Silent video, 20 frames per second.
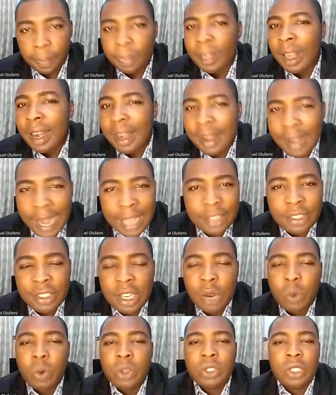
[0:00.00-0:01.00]
Last year
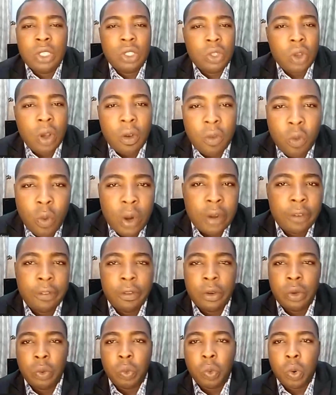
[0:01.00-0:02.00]
was a tough one for
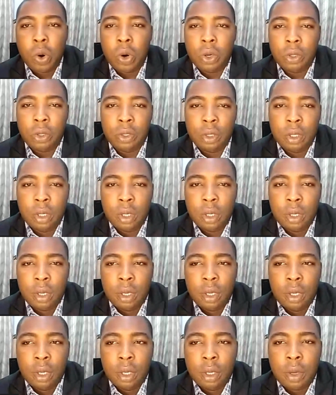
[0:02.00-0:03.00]
the world.
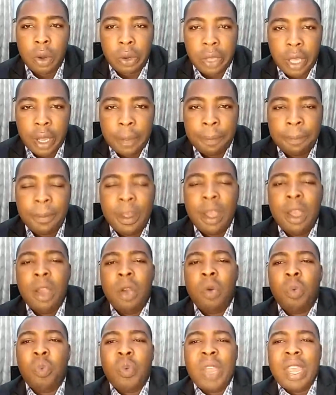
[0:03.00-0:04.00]
Okay,
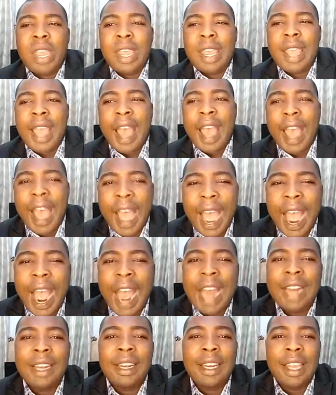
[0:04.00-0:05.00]
we
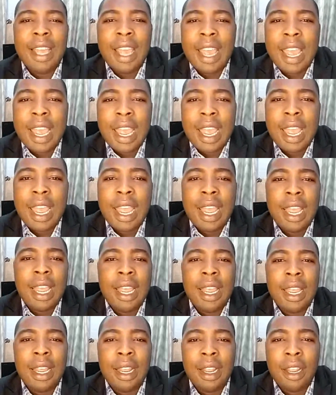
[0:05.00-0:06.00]
had
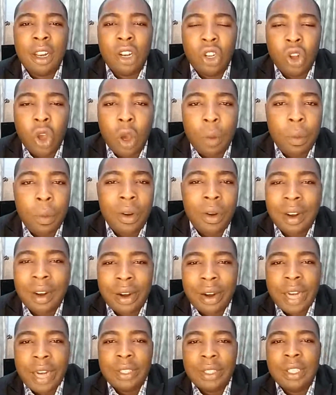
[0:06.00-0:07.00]
a global
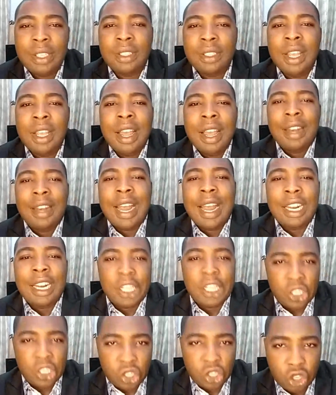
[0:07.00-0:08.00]
crisis that
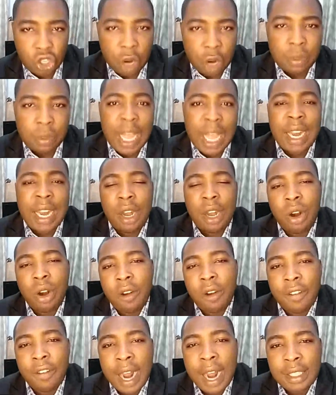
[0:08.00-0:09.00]
disrupted a lot
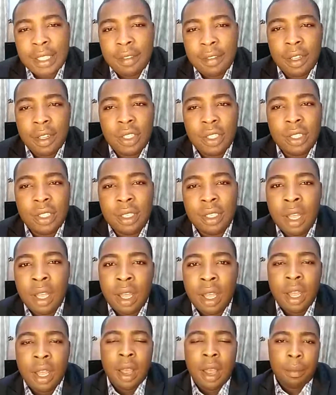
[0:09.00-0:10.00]
of activities.
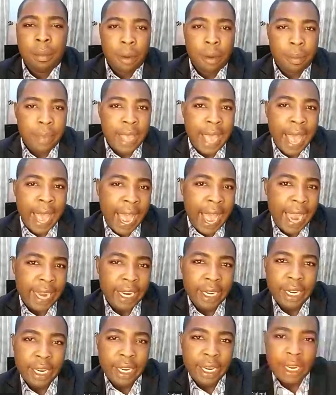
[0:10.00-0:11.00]
But may
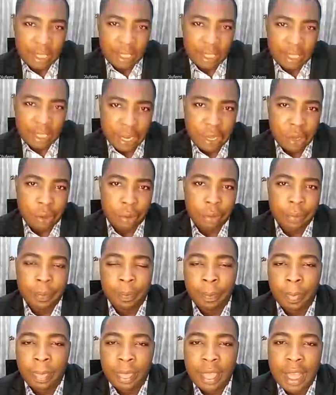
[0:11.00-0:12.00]
I tell you
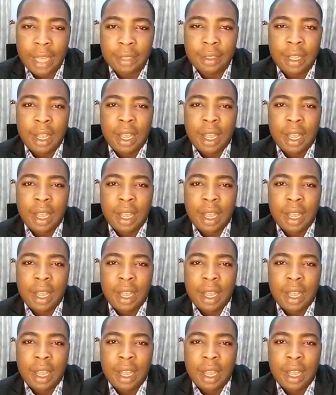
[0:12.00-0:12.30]
that